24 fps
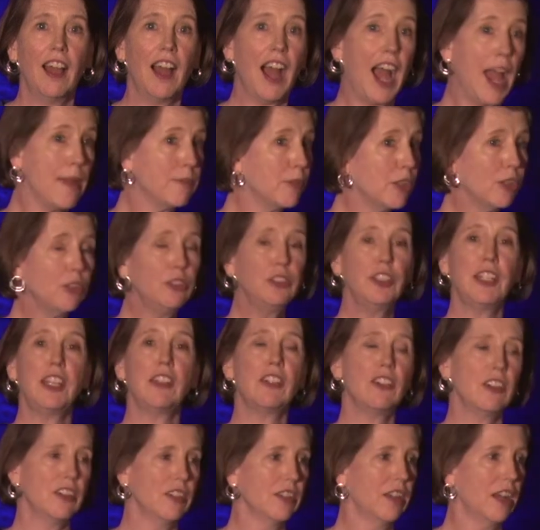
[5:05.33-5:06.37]
I'm
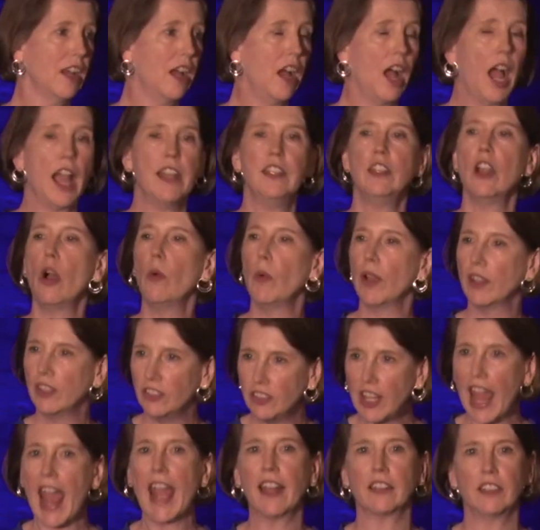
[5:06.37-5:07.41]
clear, I know
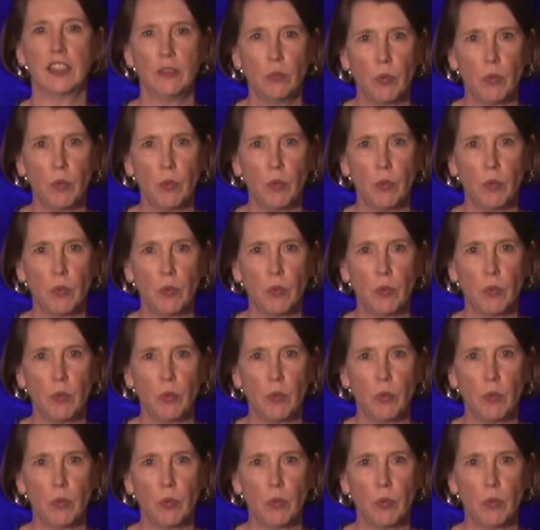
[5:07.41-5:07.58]
exactly